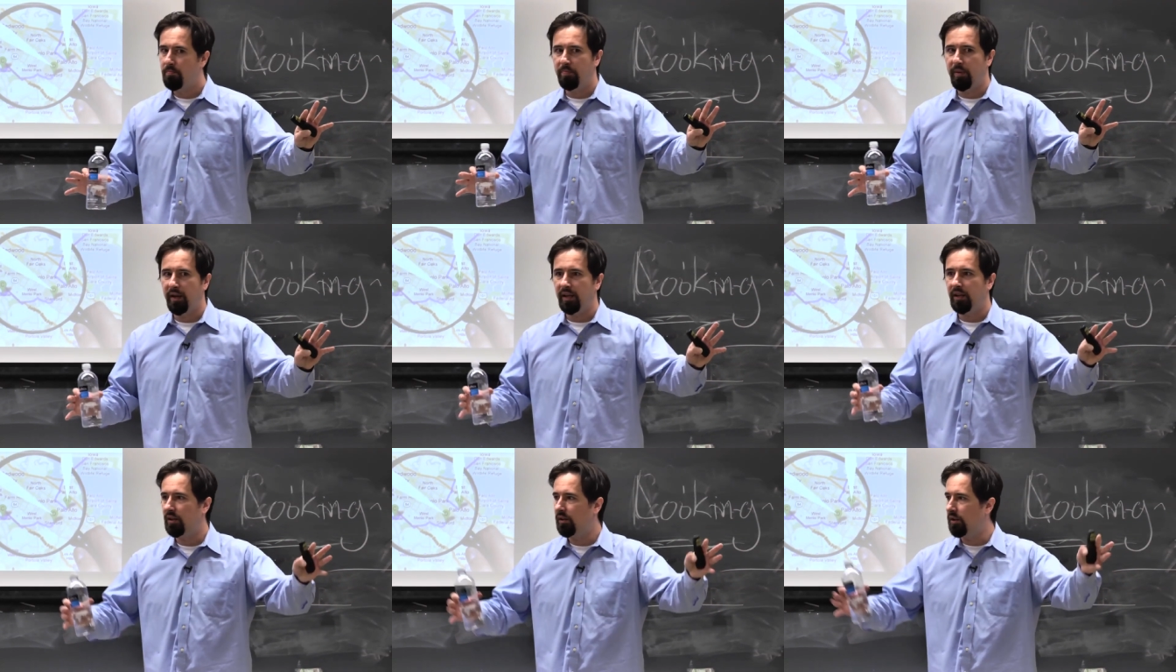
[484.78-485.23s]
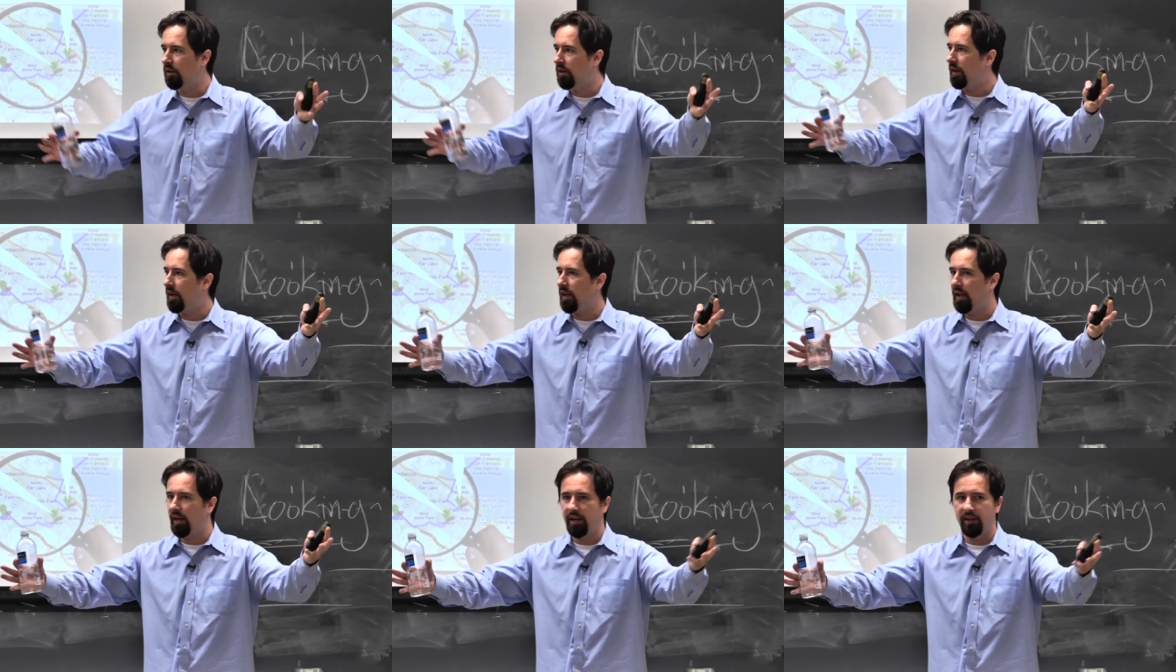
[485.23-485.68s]
But
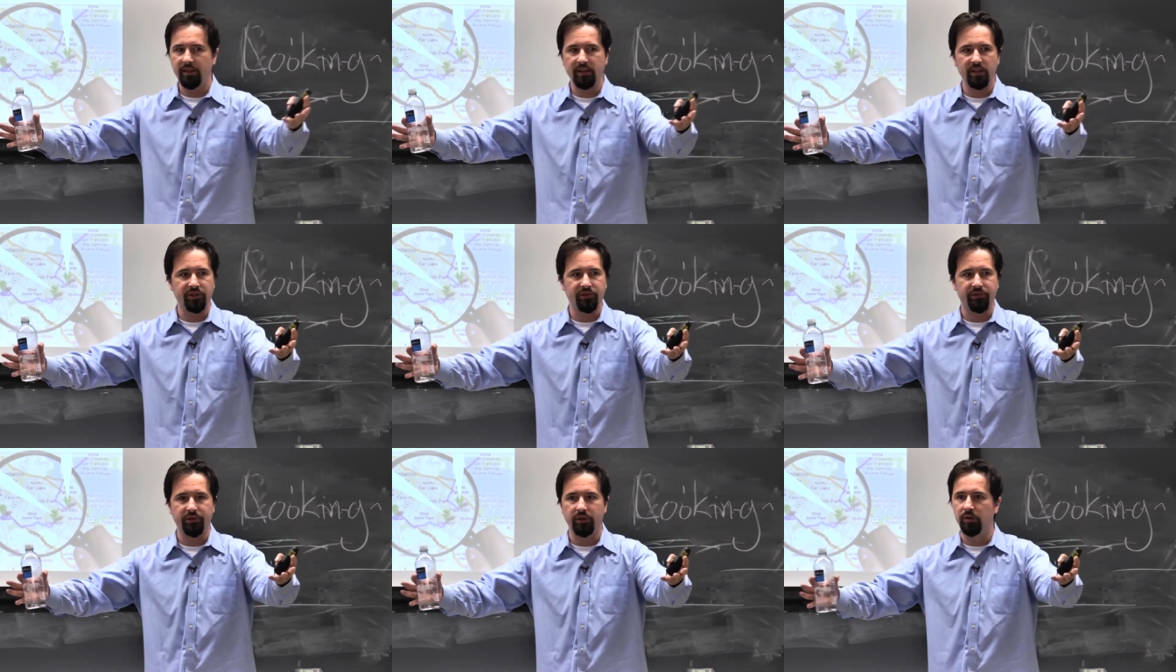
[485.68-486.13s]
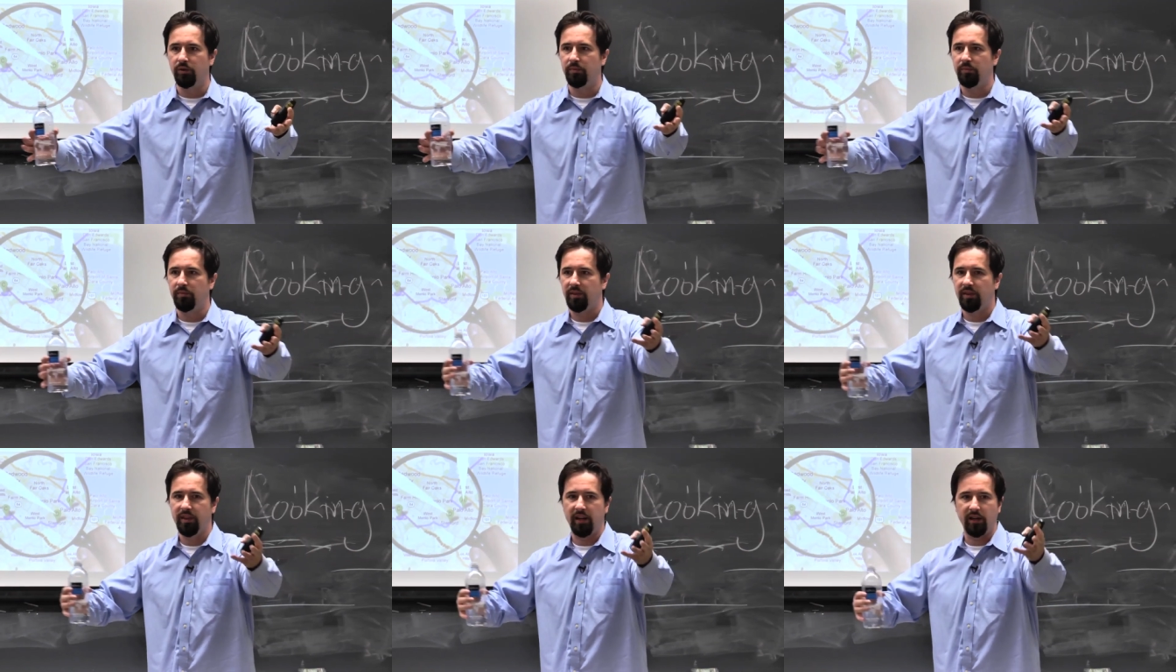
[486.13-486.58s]
look, in this
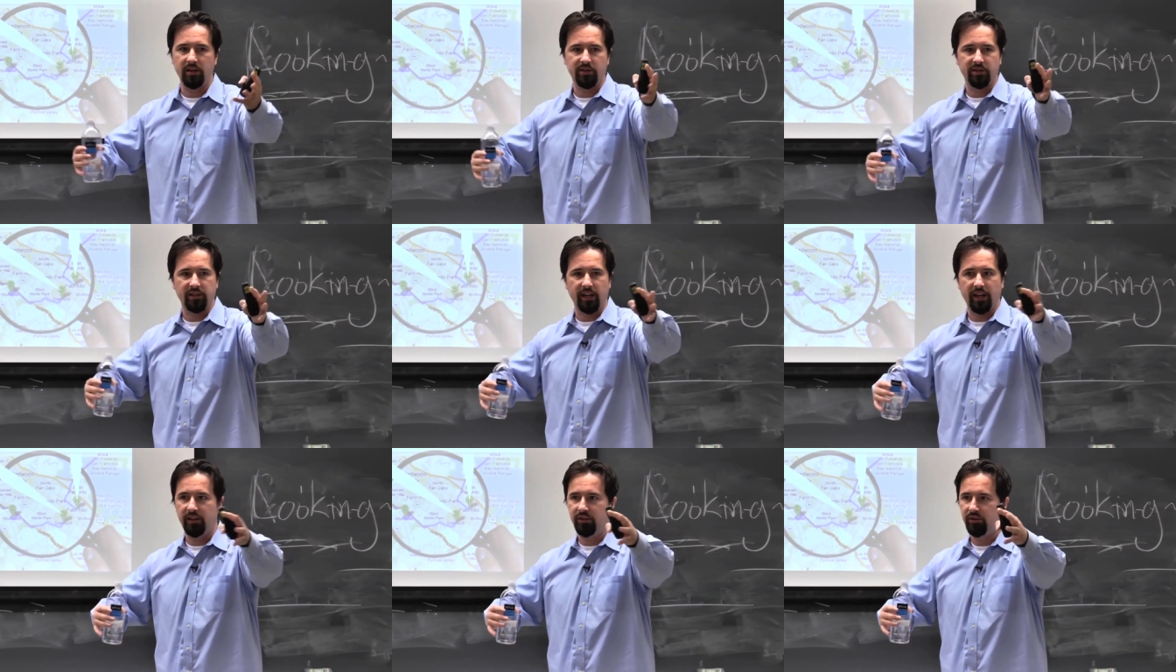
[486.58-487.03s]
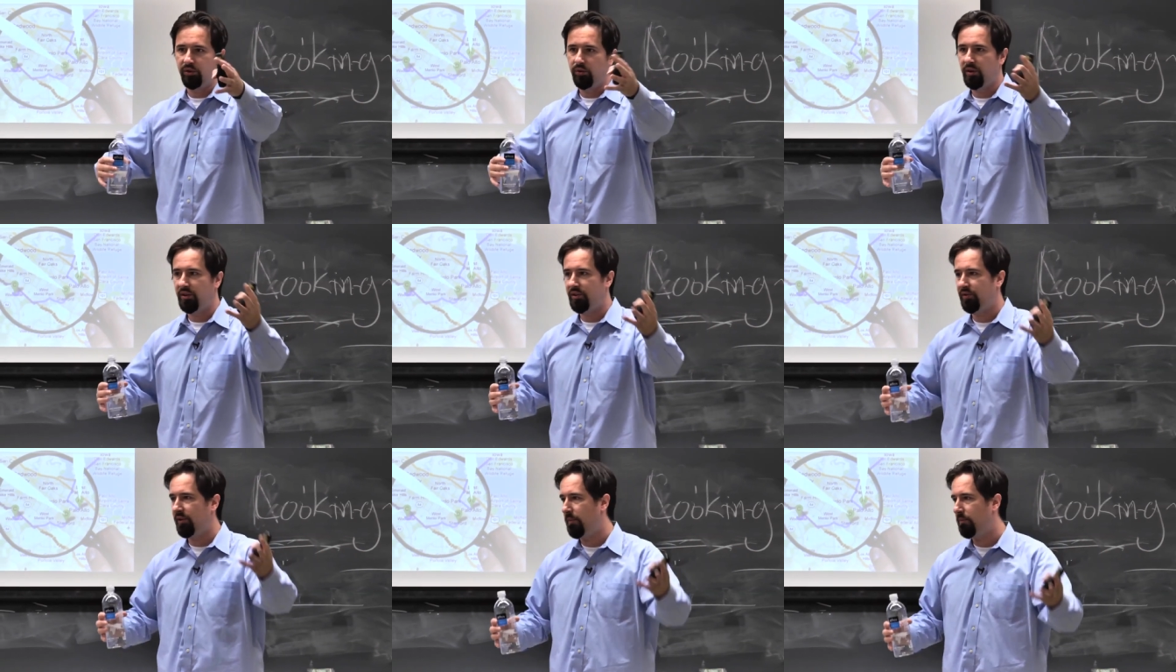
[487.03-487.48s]
room, there's like two
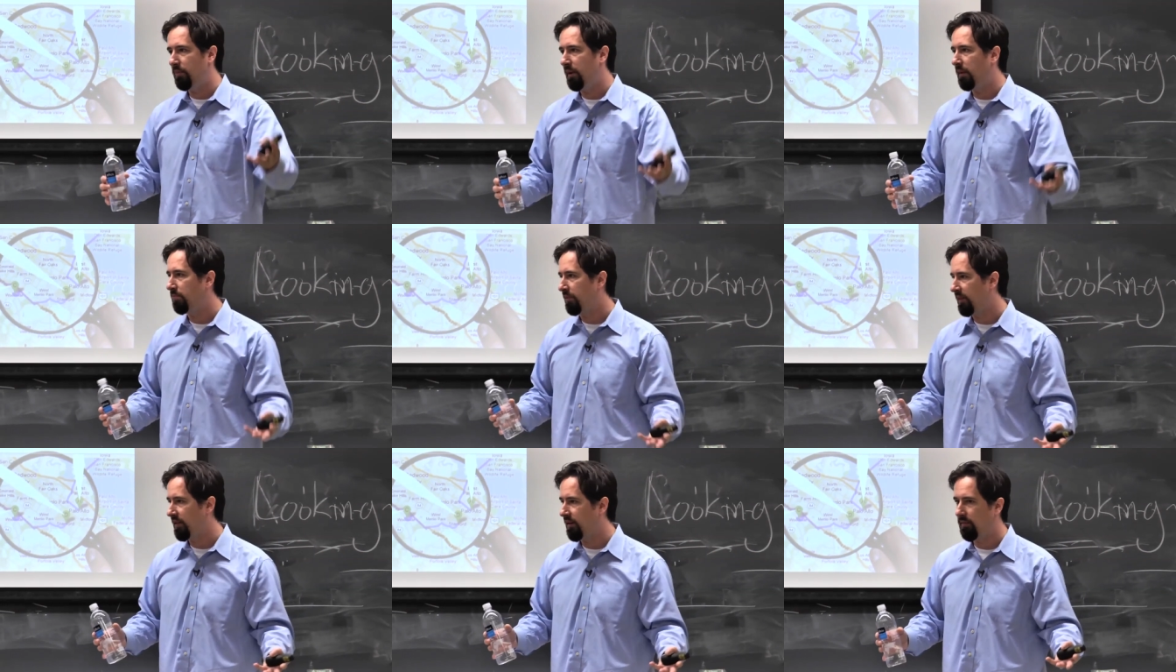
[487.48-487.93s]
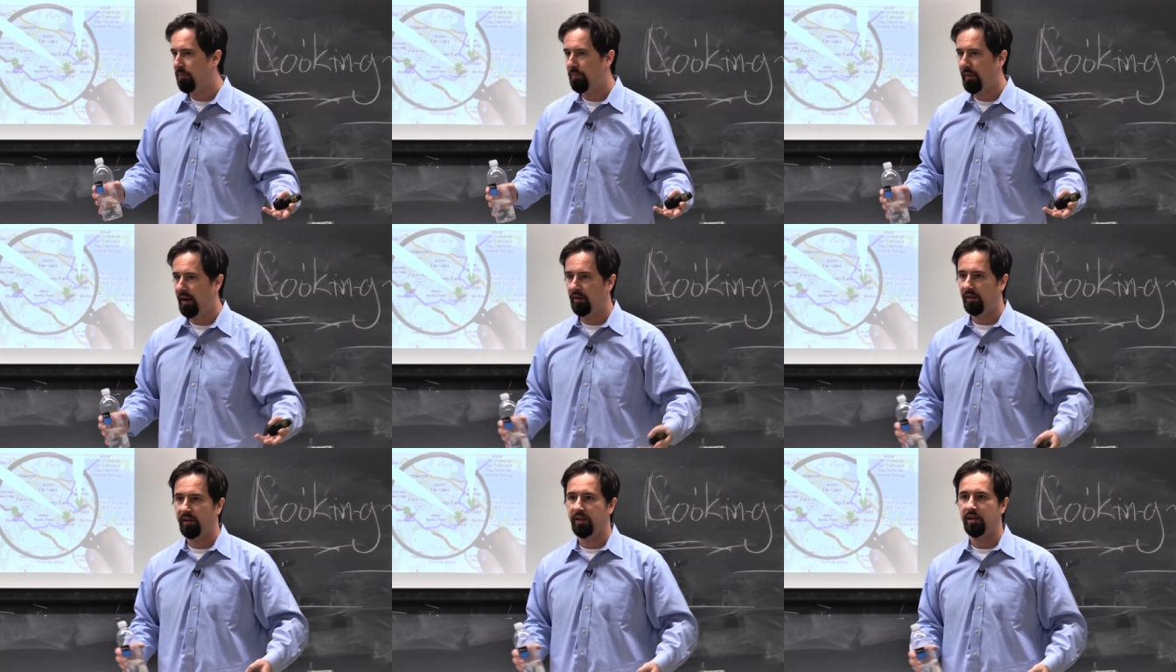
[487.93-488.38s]
or three people that have
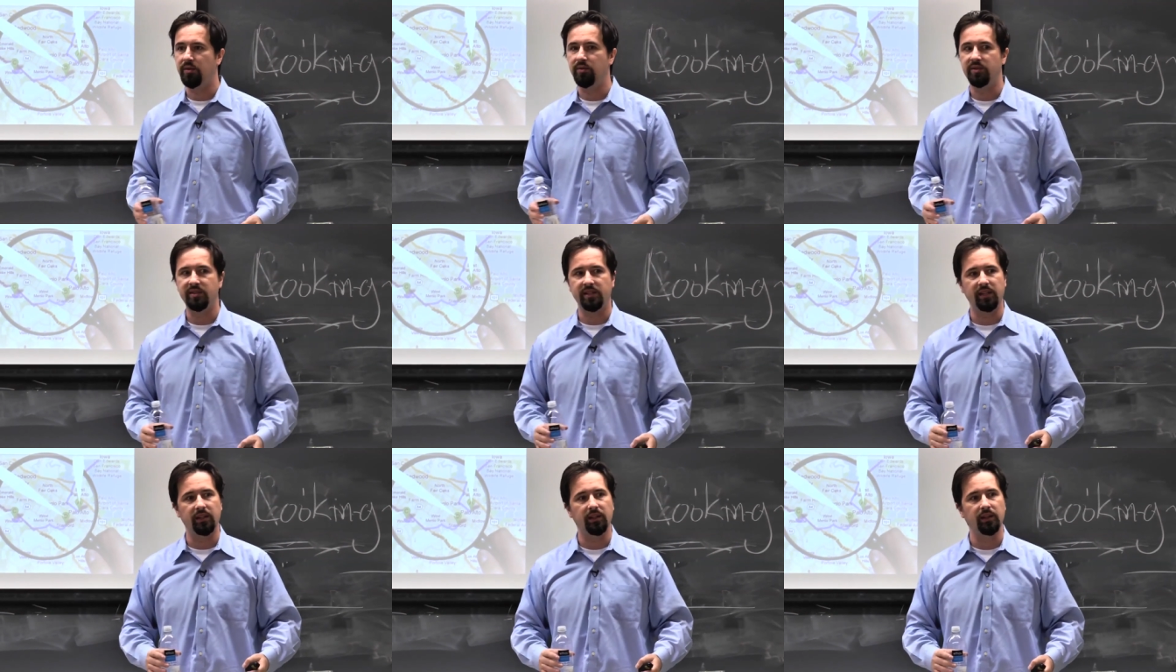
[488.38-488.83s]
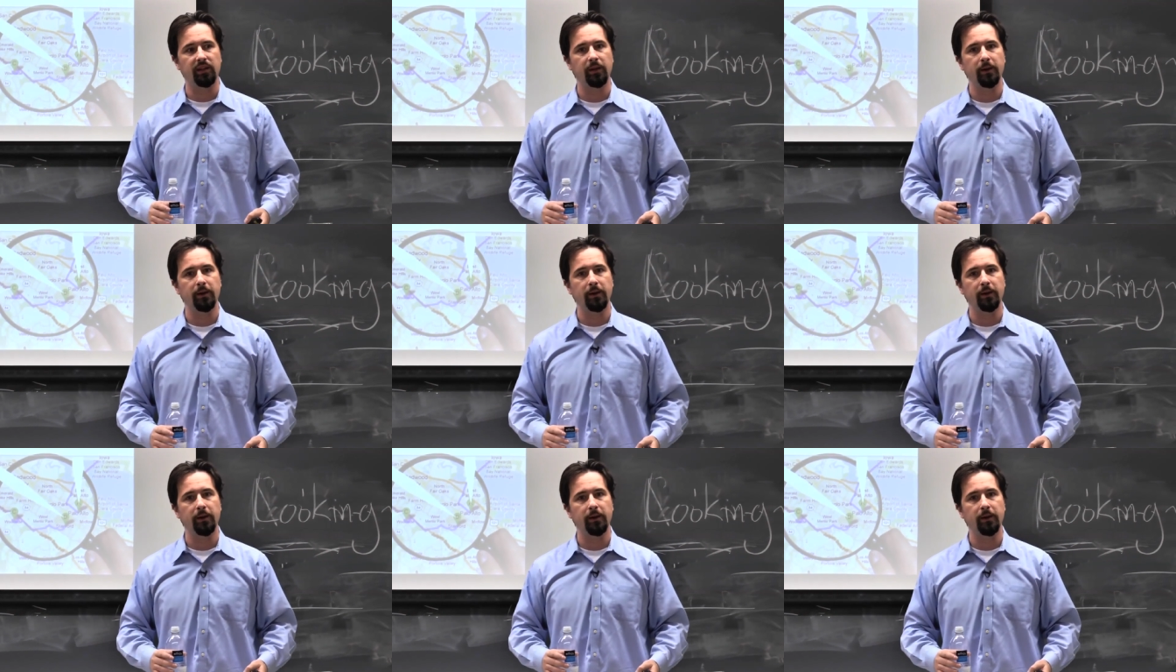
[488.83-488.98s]
barely used it.